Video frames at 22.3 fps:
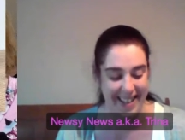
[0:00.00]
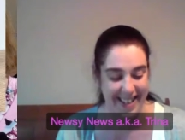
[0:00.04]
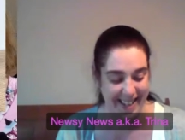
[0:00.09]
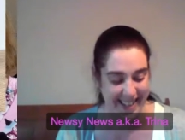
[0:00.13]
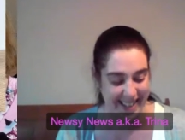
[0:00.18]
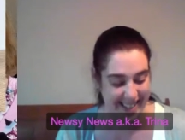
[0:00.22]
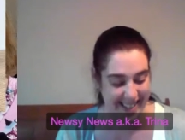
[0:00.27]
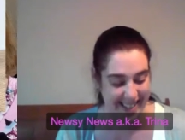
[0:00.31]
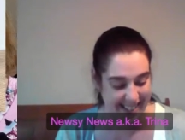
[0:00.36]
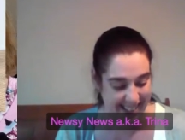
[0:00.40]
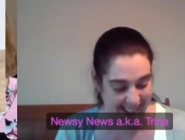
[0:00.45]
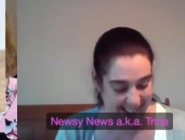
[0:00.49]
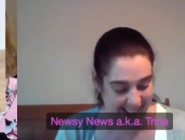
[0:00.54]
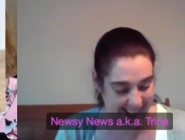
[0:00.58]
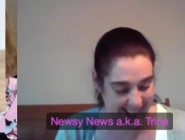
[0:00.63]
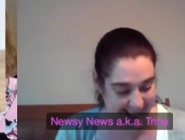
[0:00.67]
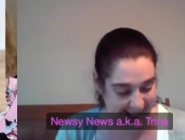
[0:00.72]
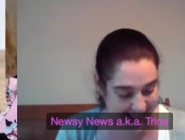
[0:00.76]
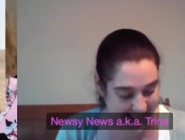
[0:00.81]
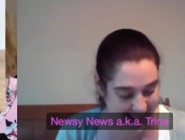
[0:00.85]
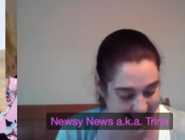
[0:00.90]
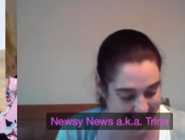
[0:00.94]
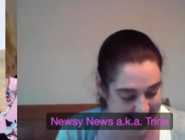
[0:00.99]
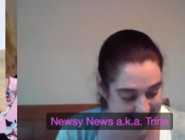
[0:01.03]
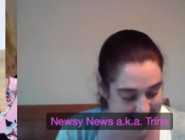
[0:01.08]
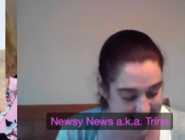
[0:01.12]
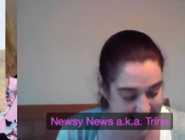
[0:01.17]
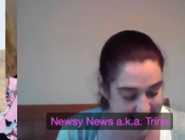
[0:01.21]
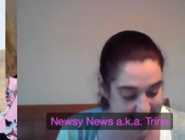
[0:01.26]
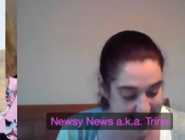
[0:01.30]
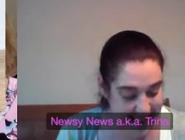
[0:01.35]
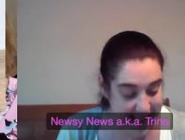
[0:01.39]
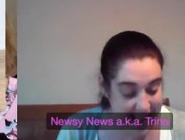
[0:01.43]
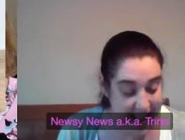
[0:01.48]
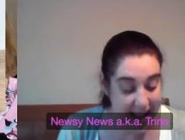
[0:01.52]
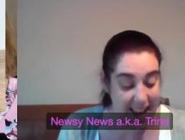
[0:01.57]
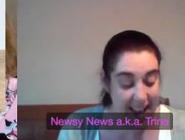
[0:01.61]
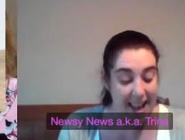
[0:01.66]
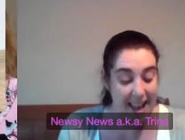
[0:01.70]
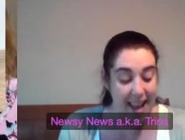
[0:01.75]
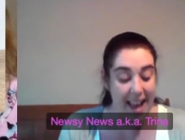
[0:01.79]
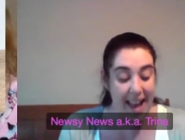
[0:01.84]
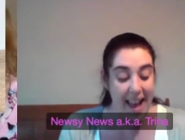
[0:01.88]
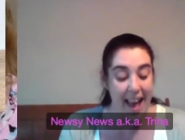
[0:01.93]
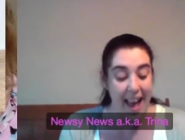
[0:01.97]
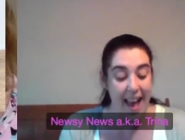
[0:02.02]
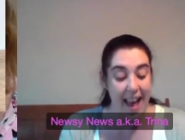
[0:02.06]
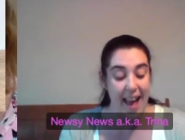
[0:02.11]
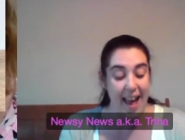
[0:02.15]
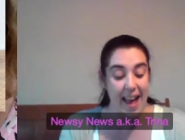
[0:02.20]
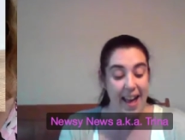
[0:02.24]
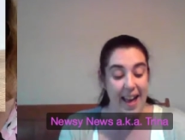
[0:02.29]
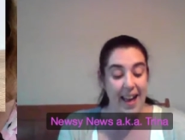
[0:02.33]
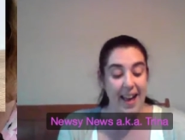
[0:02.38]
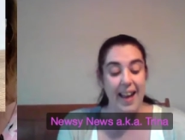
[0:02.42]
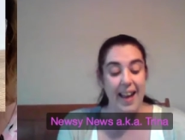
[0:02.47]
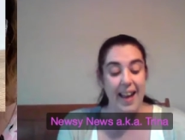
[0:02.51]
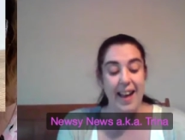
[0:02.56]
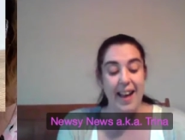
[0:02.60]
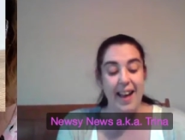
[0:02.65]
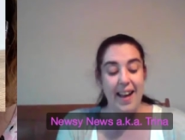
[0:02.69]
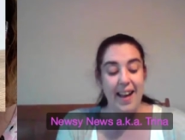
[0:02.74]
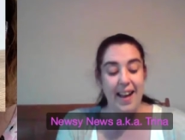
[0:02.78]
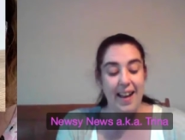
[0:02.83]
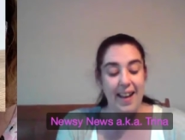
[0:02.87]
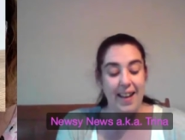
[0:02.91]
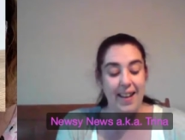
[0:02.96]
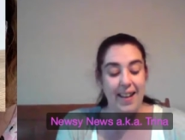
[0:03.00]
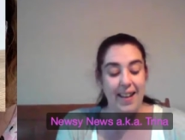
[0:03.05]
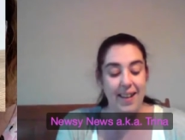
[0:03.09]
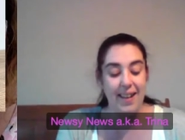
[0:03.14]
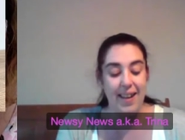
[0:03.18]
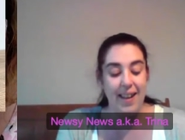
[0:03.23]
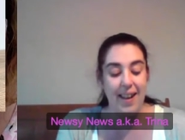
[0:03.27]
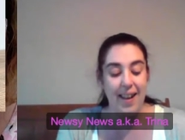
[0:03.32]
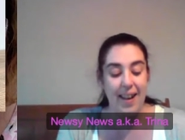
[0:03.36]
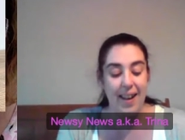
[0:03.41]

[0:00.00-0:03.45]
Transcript: what the story is behind that. It's beautifully engraved as well.